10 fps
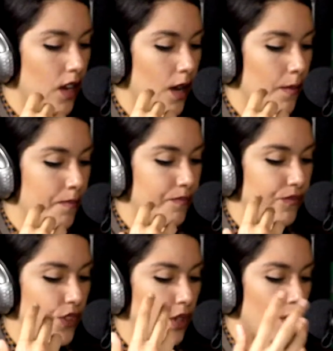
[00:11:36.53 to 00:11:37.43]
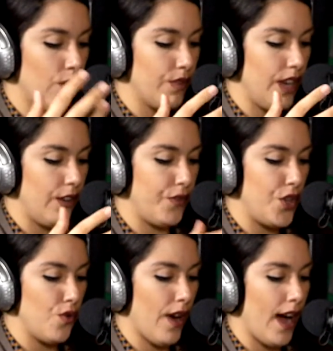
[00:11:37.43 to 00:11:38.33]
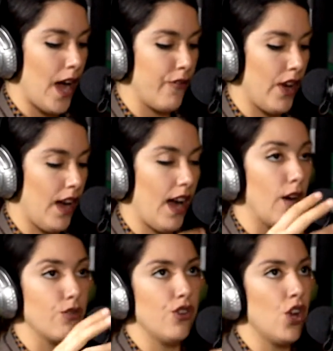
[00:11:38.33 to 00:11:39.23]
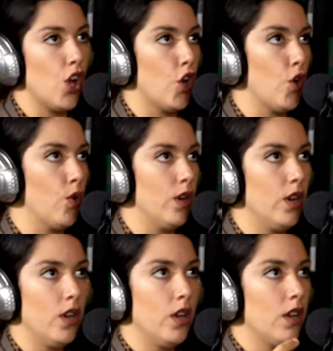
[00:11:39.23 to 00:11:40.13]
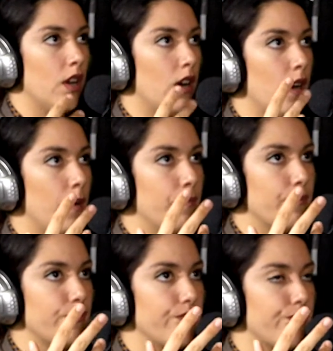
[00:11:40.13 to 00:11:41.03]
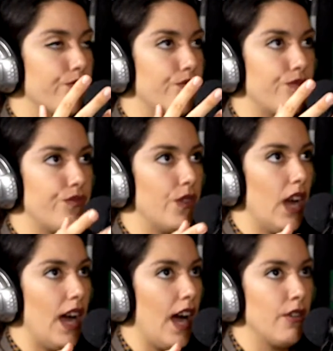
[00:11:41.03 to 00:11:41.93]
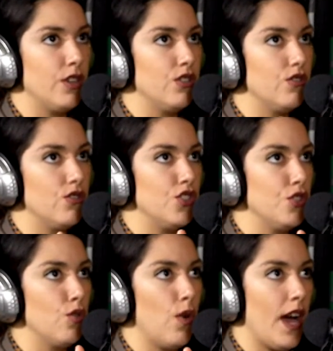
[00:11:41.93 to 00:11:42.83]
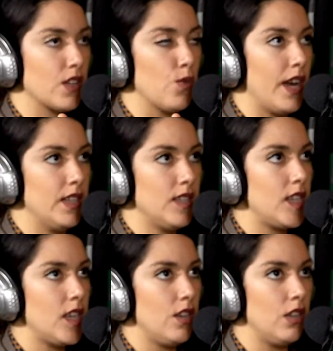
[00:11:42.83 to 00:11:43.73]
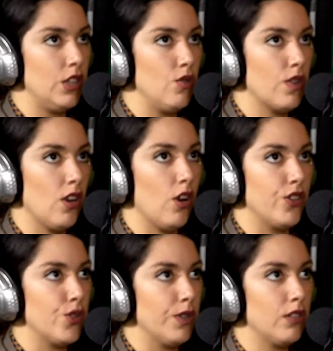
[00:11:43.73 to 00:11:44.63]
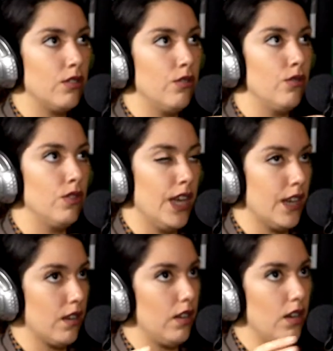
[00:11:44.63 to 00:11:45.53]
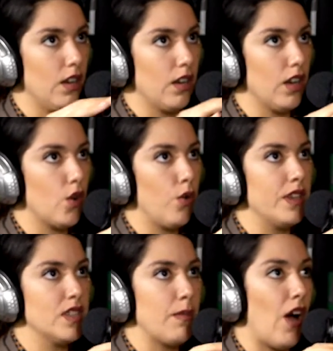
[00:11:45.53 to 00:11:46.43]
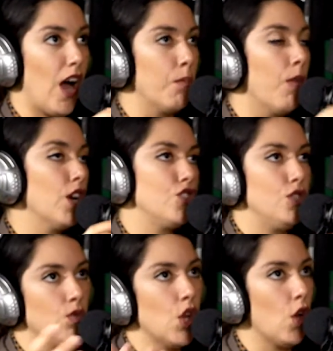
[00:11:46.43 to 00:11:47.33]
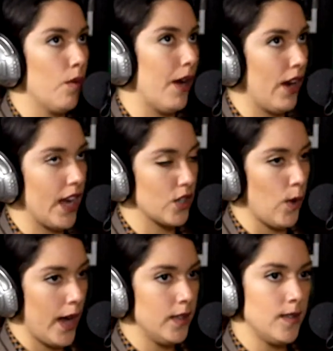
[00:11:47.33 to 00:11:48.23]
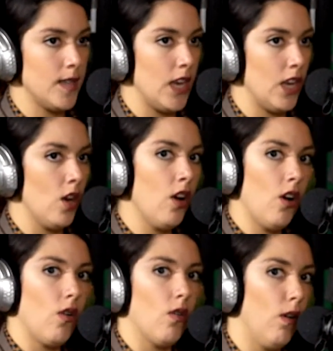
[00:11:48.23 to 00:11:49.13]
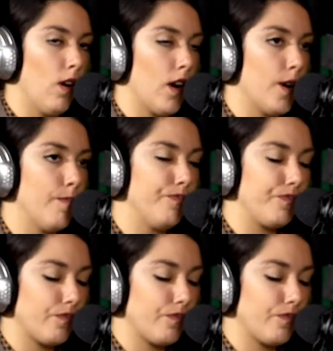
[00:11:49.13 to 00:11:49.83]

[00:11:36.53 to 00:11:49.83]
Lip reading: if you have a how to know how to do X, Y, and Z, you can also include like a quiz about how much you know about X, Y, and Z, or